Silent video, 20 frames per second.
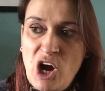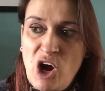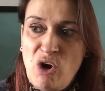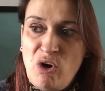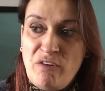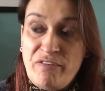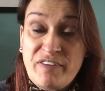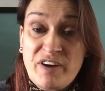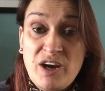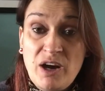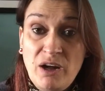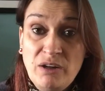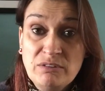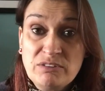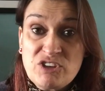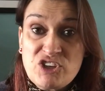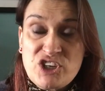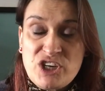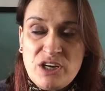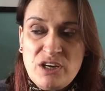of
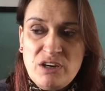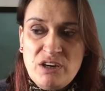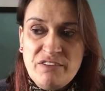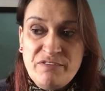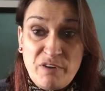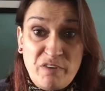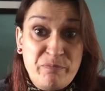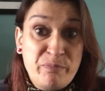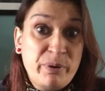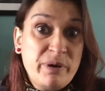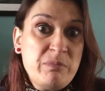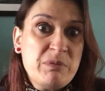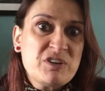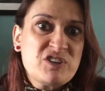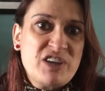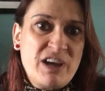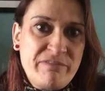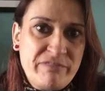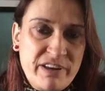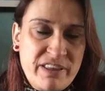culture, of pretty
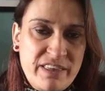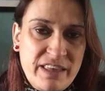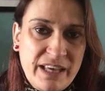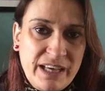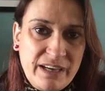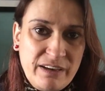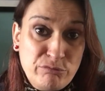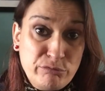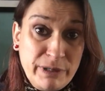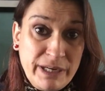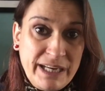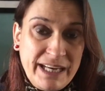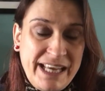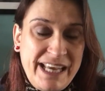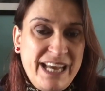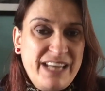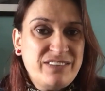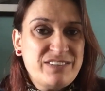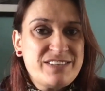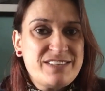much everything,
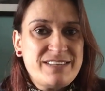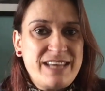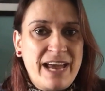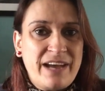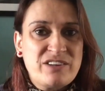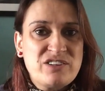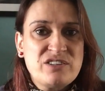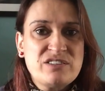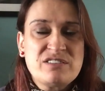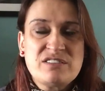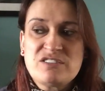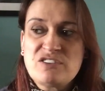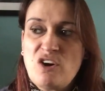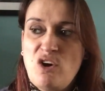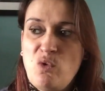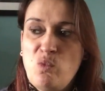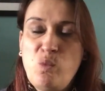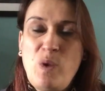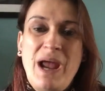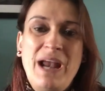really, in sectors that
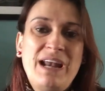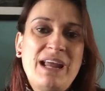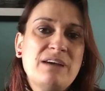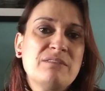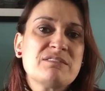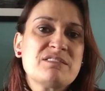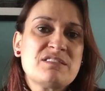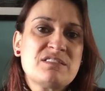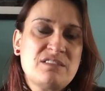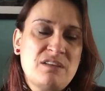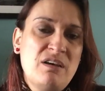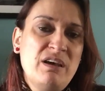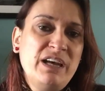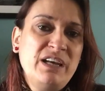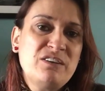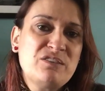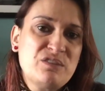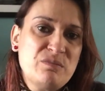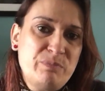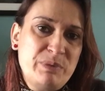are well
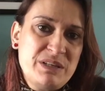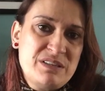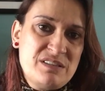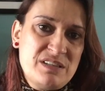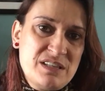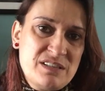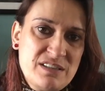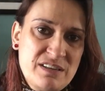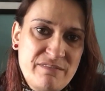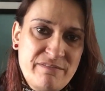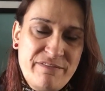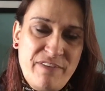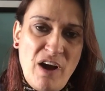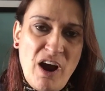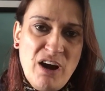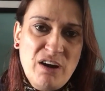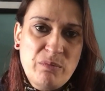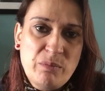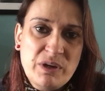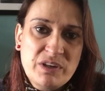outside the business
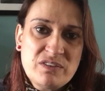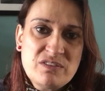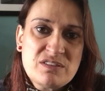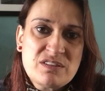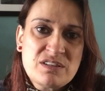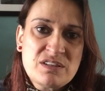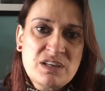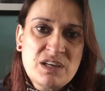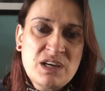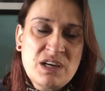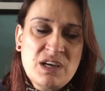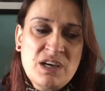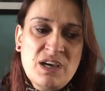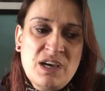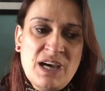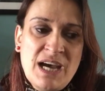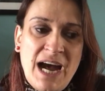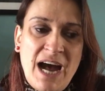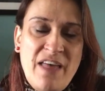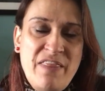environment,
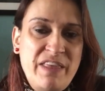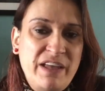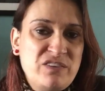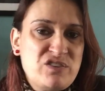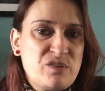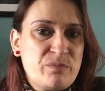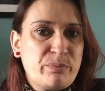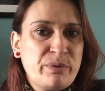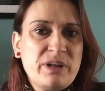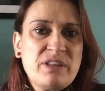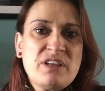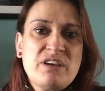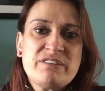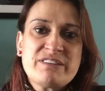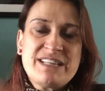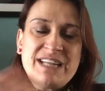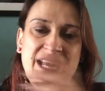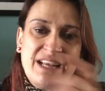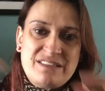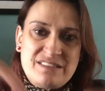and then to bring
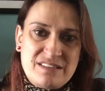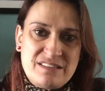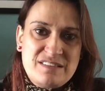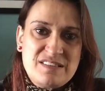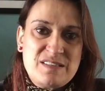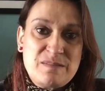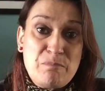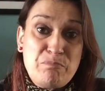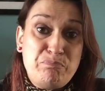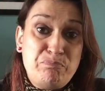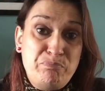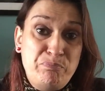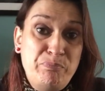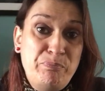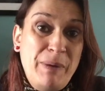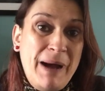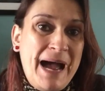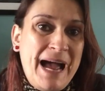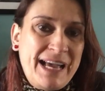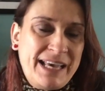those lessons
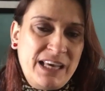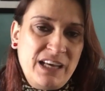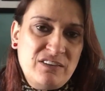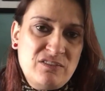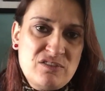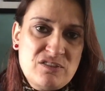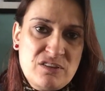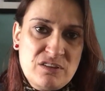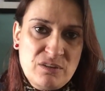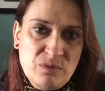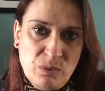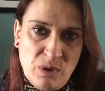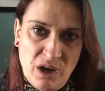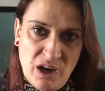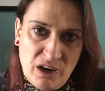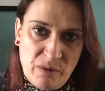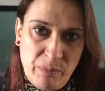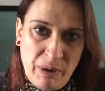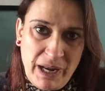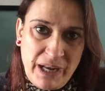back into the
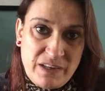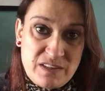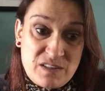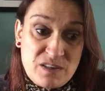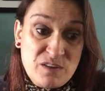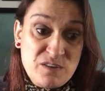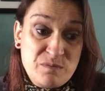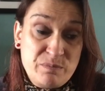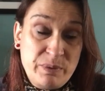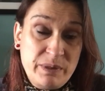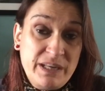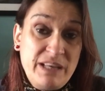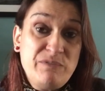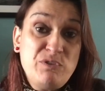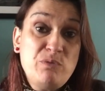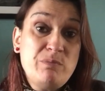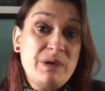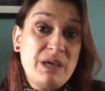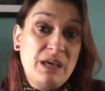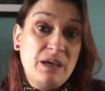workplace. Because
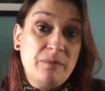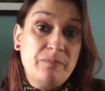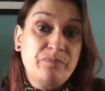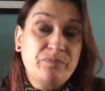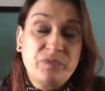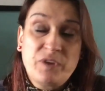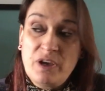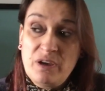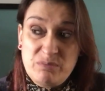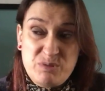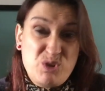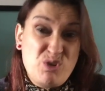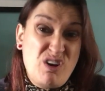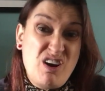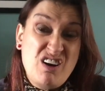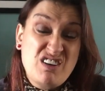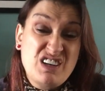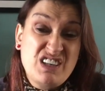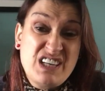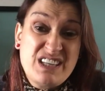believe you me, I'm sure I
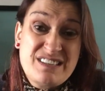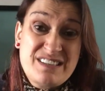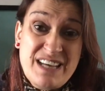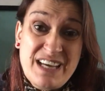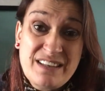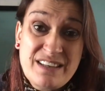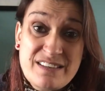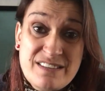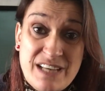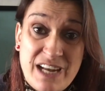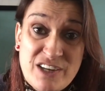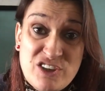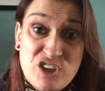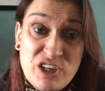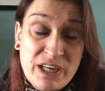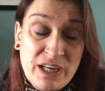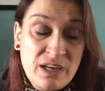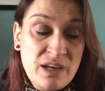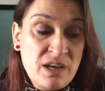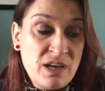hardly need to say this
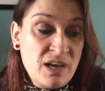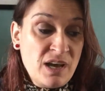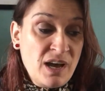actually,